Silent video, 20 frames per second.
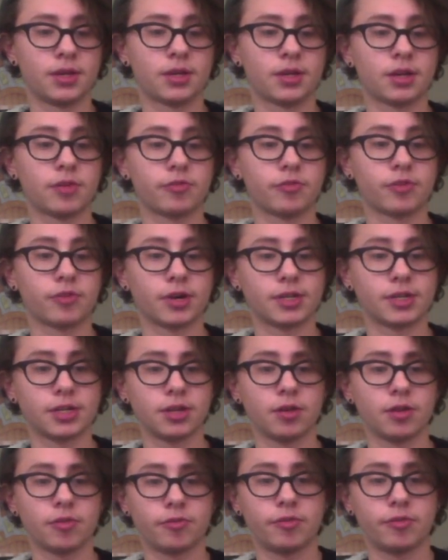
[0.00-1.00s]
confronting
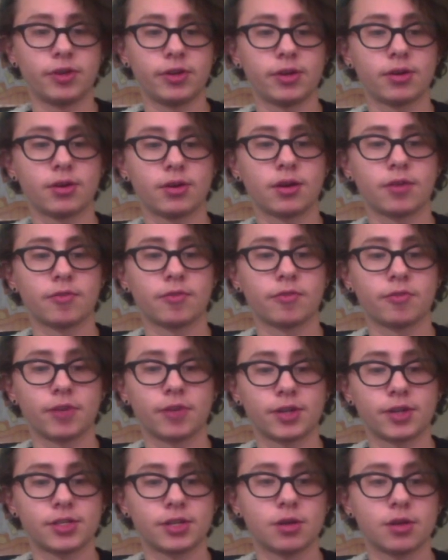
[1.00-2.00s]
your fear,
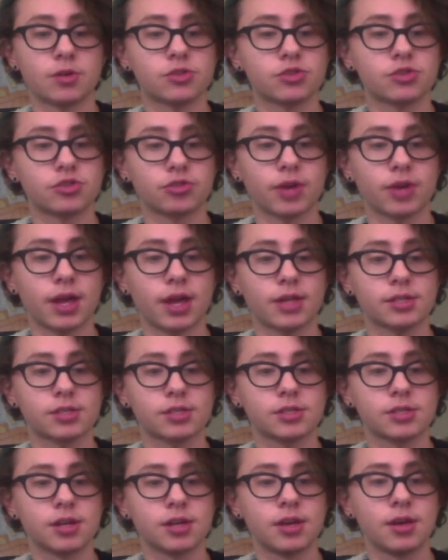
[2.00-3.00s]
confronting your
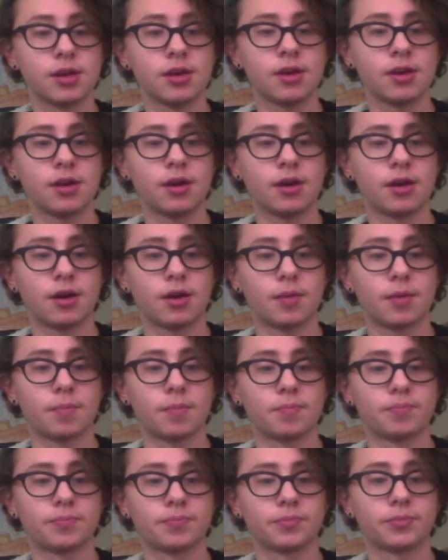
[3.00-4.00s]
stress,
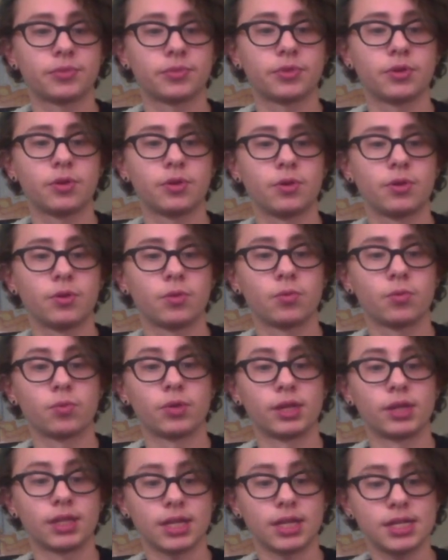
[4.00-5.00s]
um,
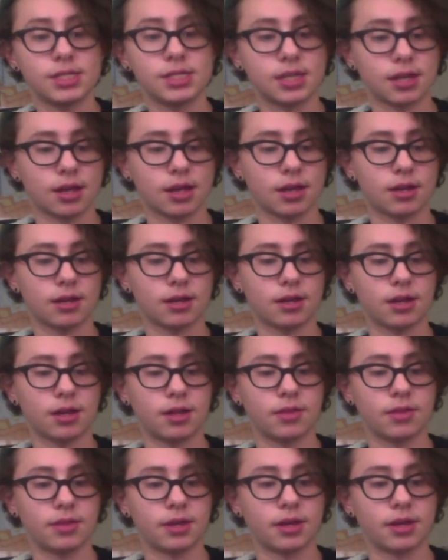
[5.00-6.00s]
releasing it,
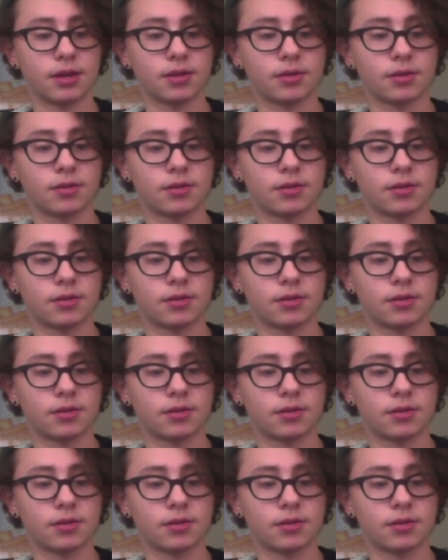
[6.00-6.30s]
and then